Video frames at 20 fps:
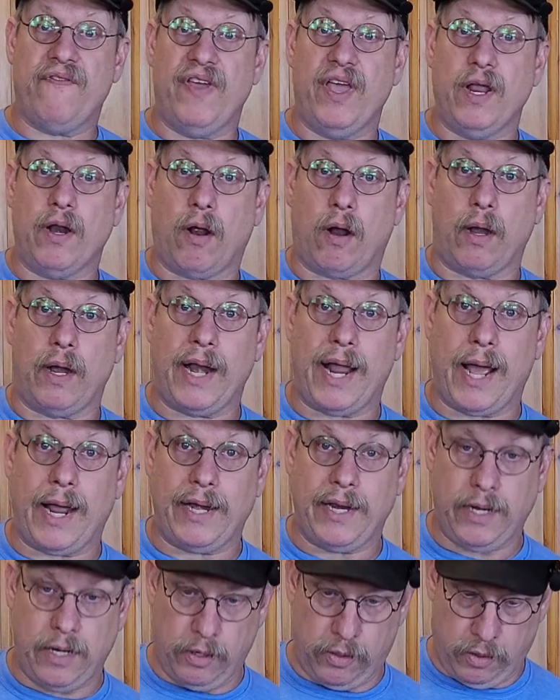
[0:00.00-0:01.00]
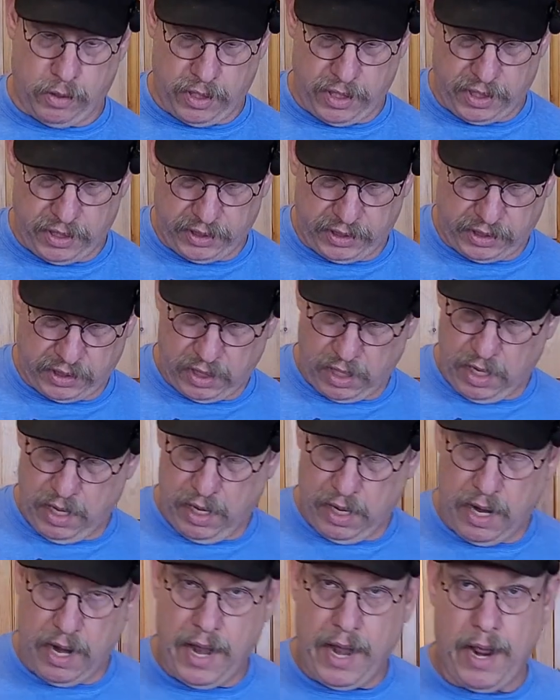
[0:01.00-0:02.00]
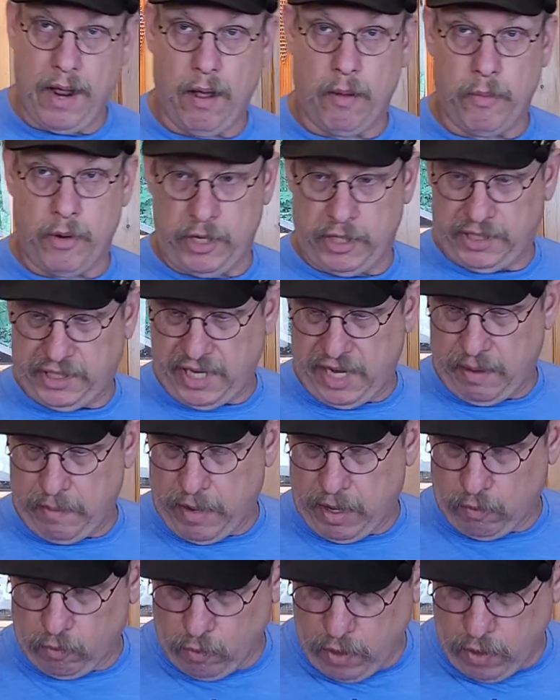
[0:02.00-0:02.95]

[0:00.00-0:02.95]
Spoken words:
we've hit our 90 degrees. Now I'm gonna take my